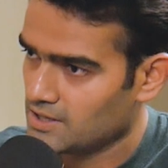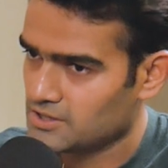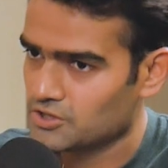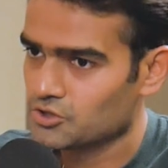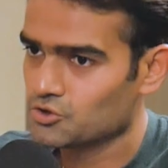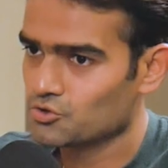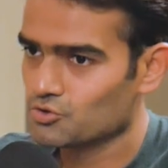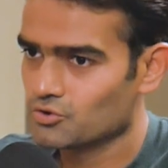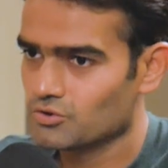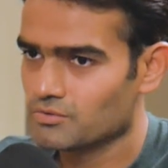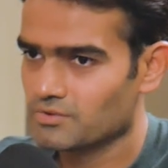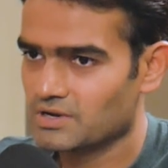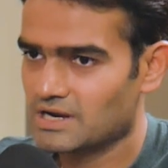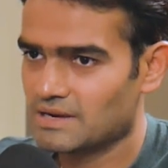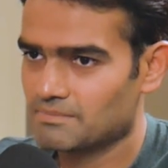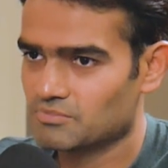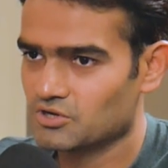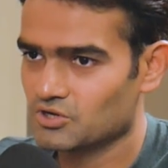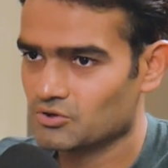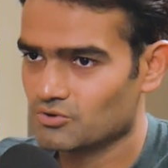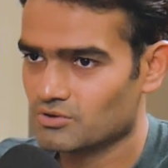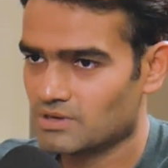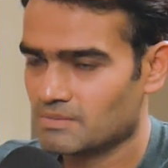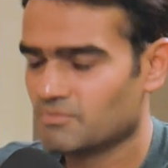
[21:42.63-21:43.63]
Attitude over
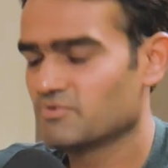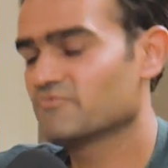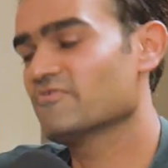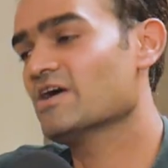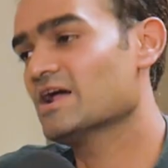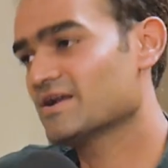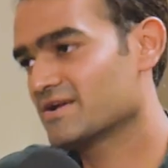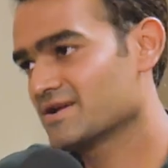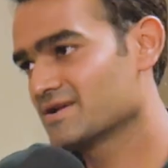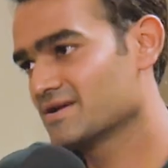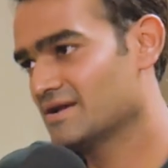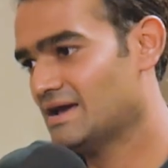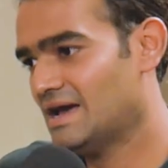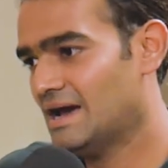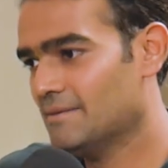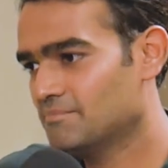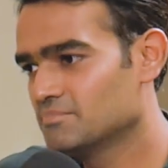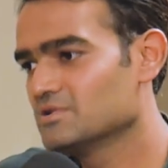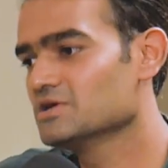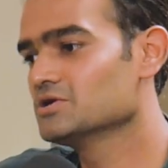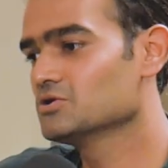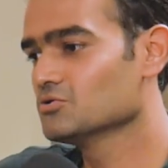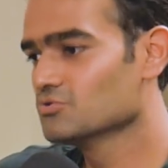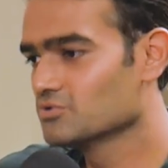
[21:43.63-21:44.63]
aptitude. In fact,
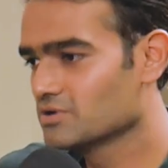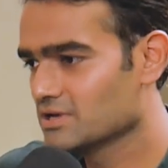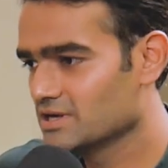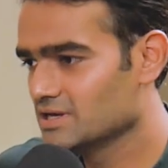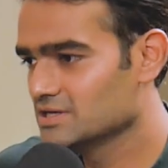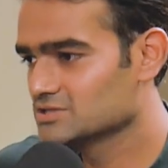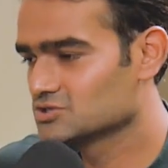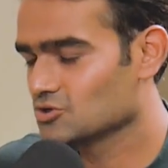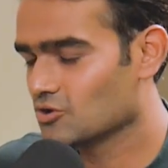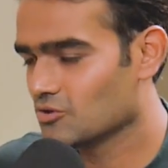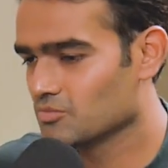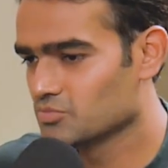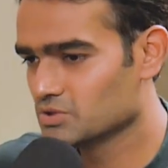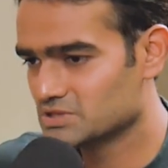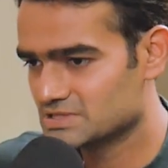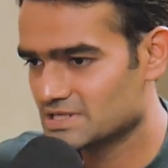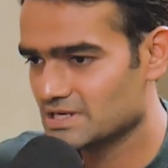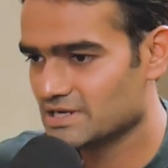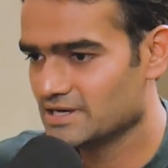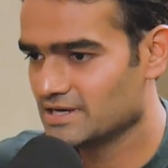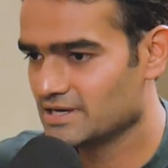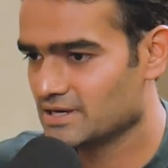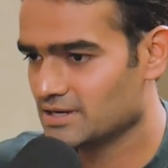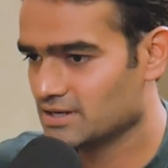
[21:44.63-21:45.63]
aptitude is
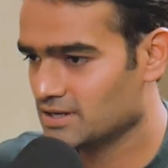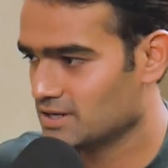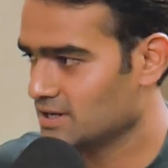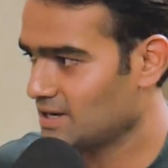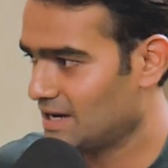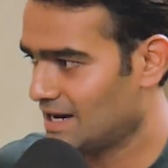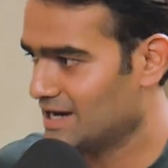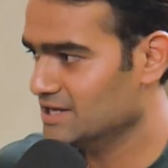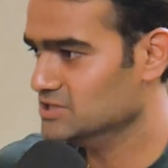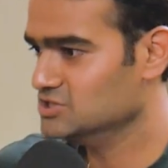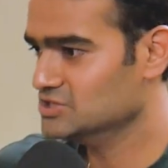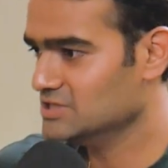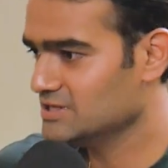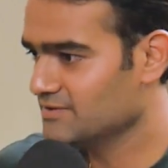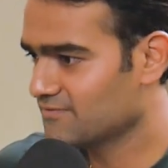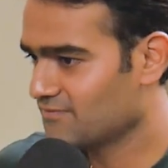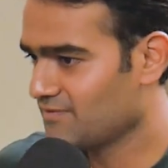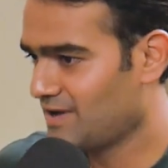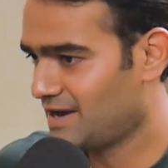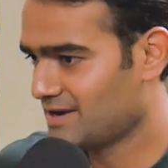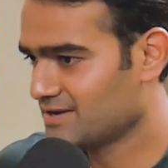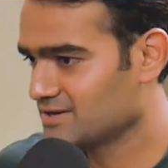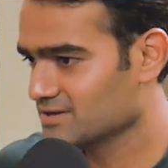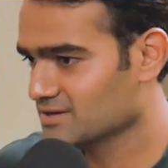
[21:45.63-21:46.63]
obviously a hygiene
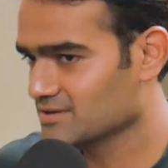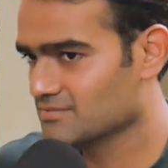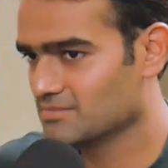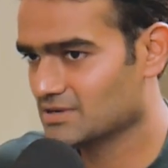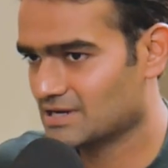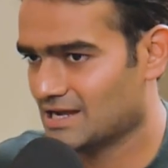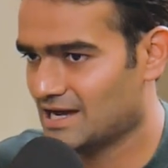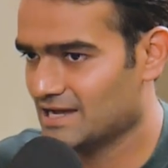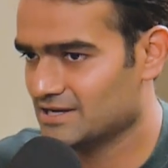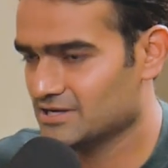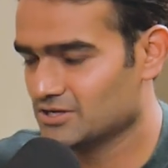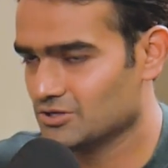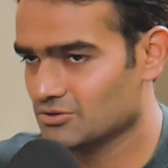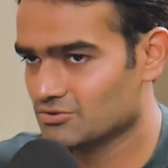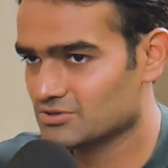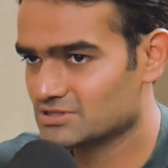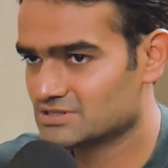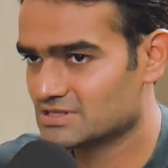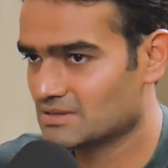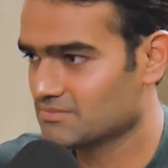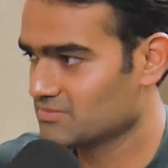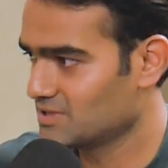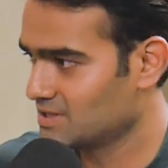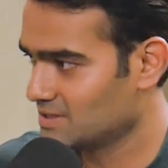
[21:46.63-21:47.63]
factor, but
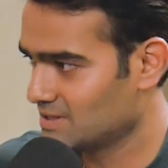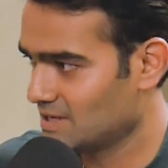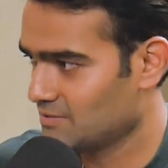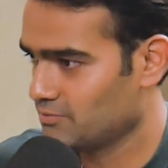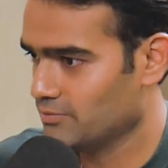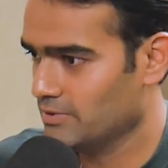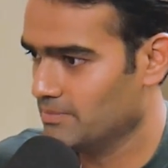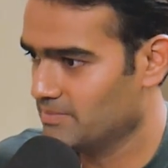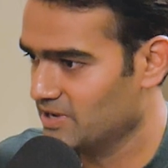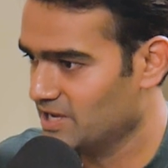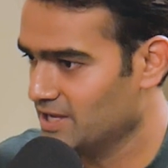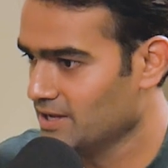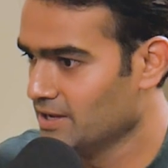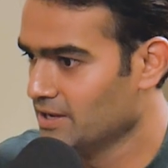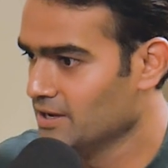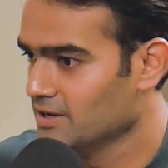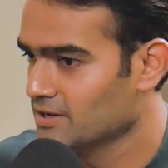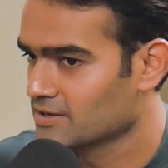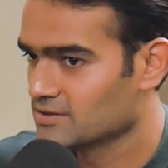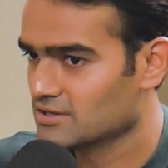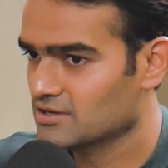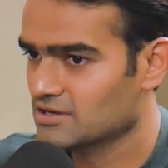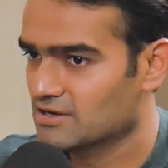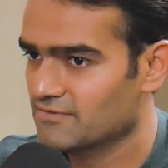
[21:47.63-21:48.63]
attitude is something that will be
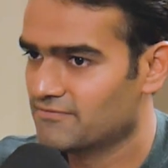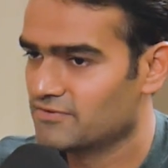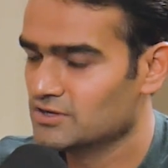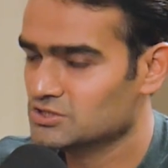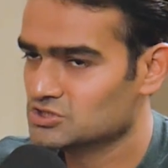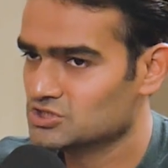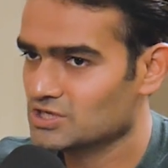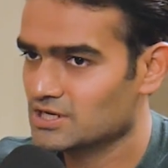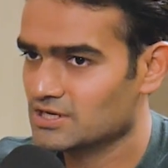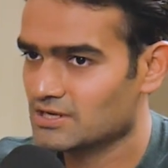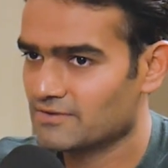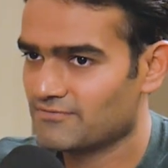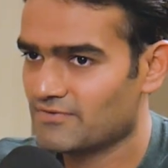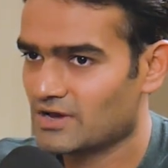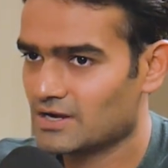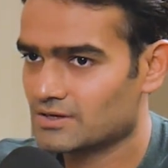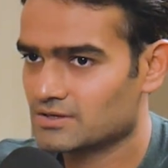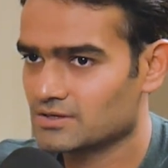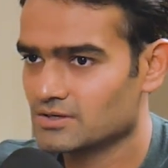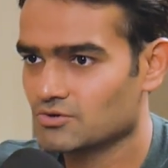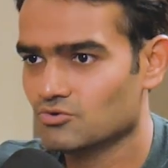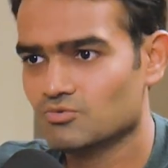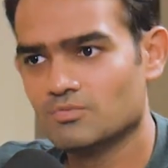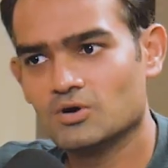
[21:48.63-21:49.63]
the differentiating
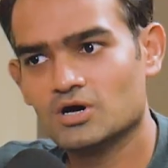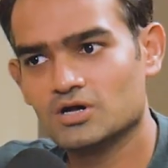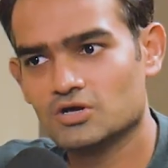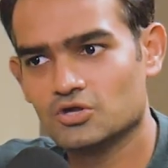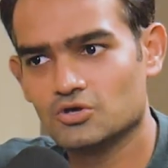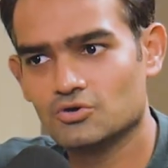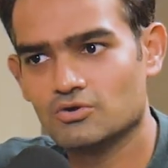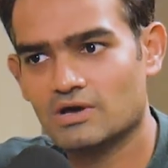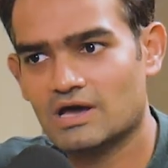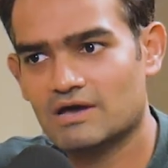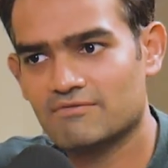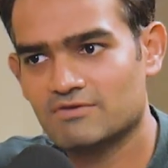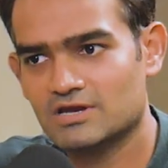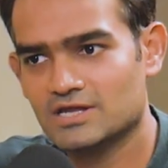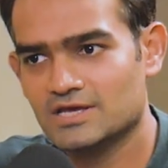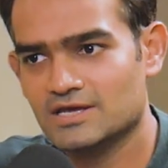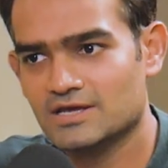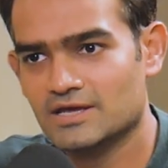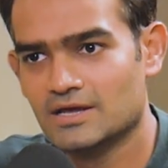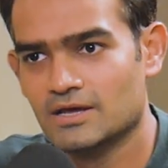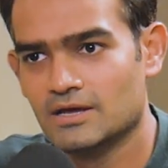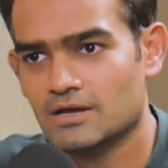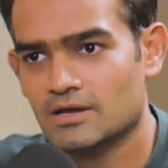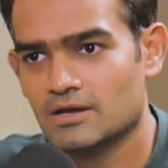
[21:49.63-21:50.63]
factor. Uma, do you have
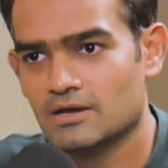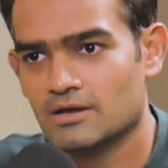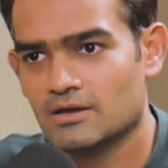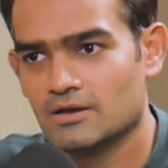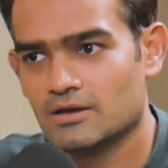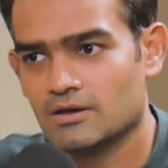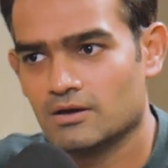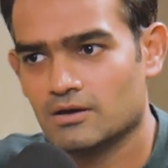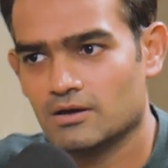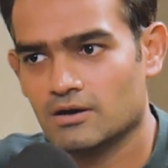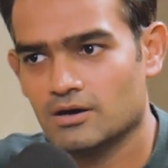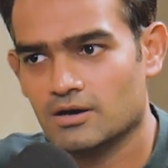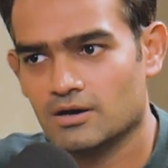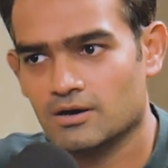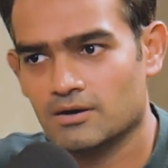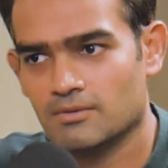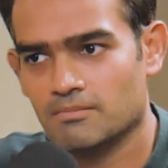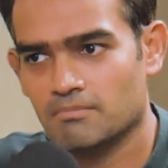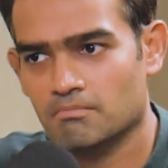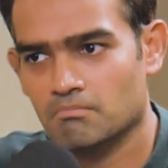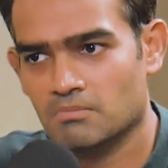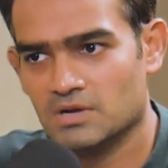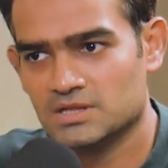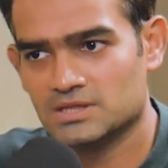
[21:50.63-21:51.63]
any
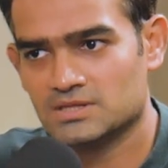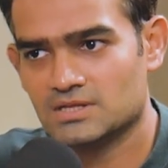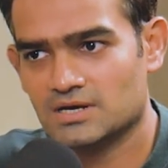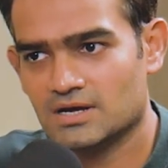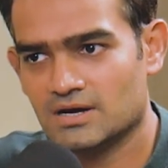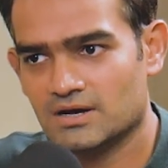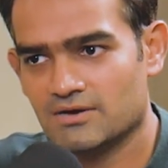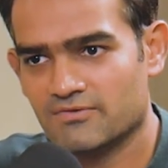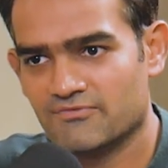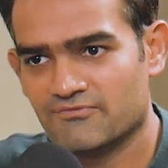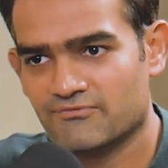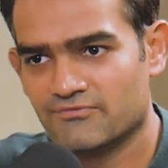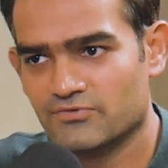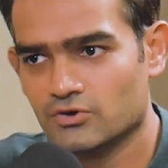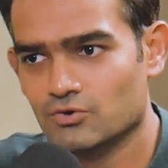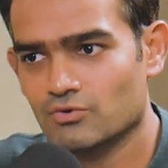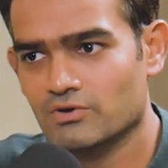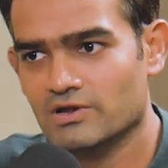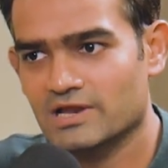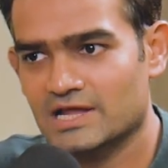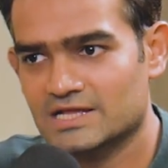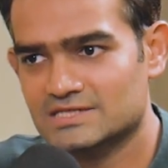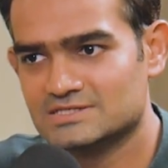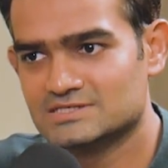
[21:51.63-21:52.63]
mantra,
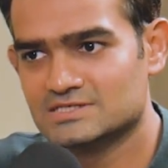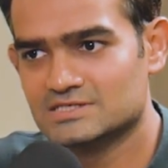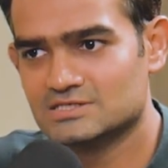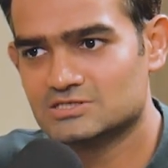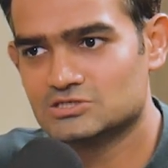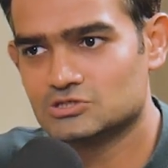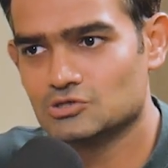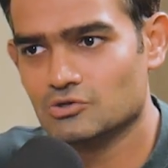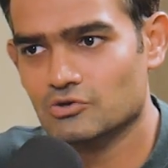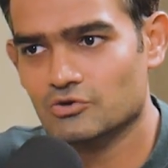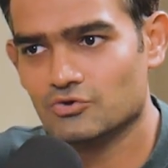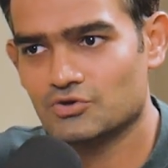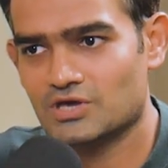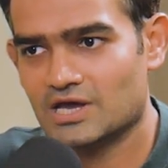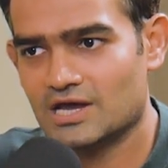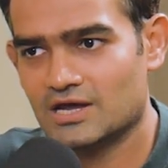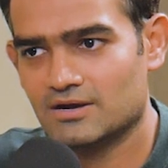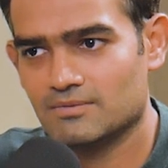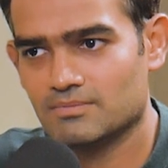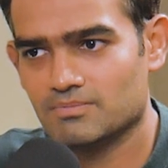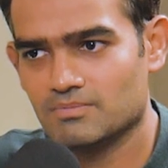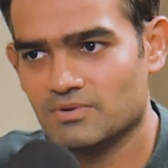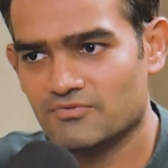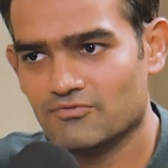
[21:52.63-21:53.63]
few lenses to look
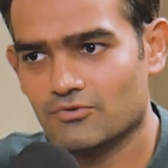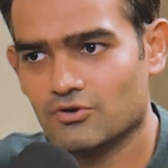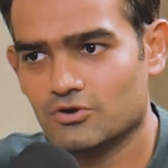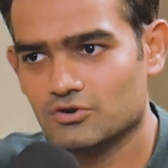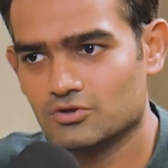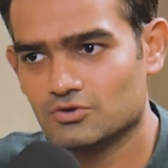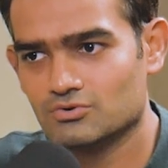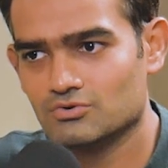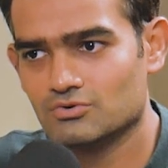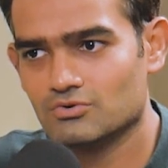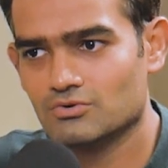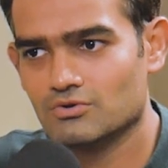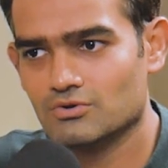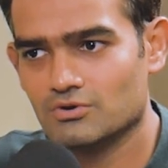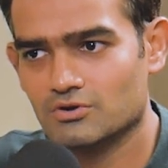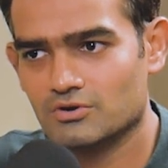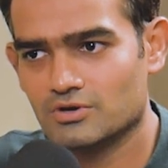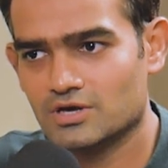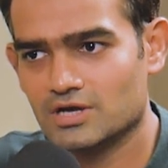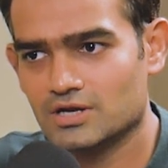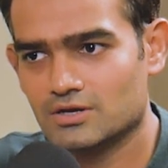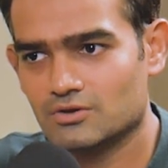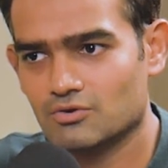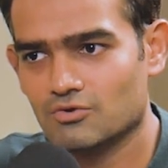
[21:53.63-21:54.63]
at before you
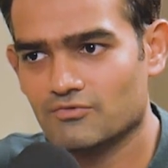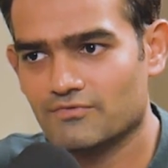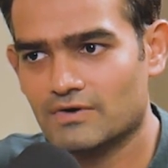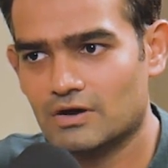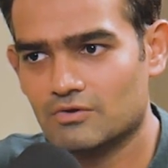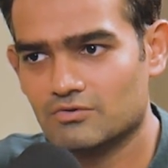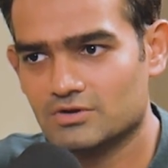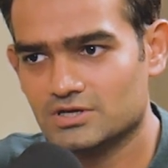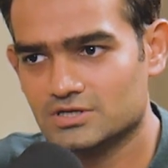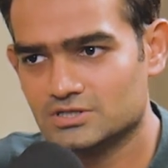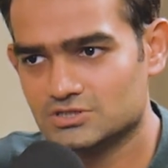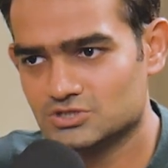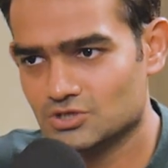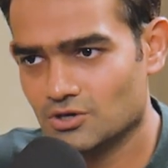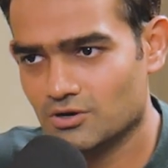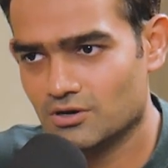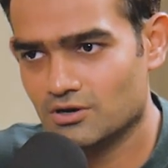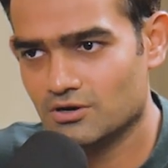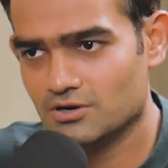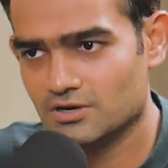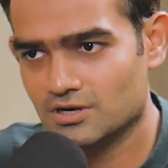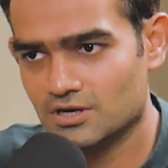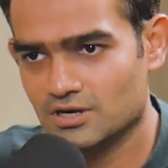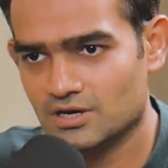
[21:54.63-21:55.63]
look at co-founders
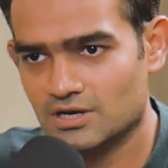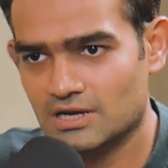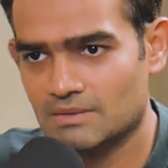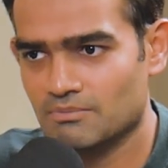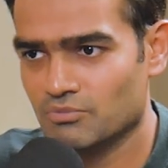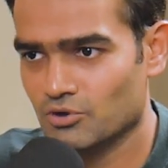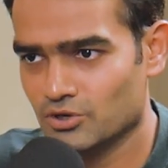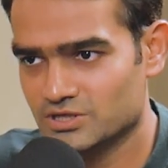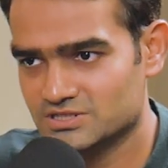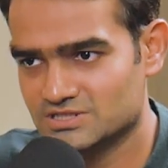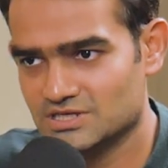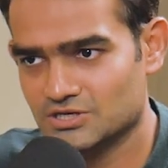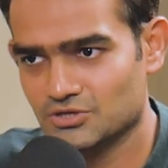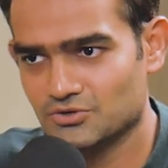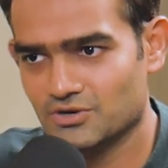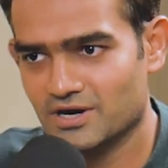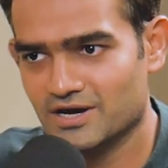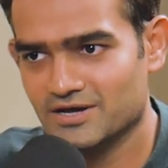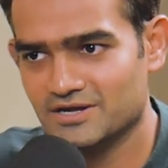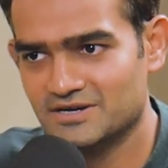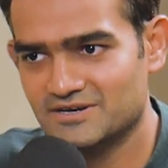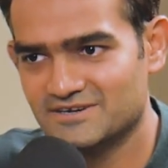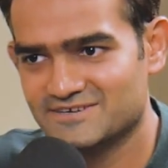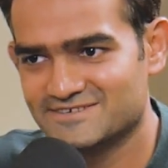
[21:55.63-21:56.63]
or employees that
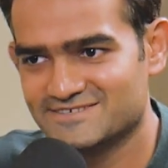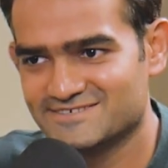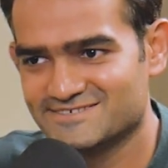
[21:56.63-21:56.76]
you hire?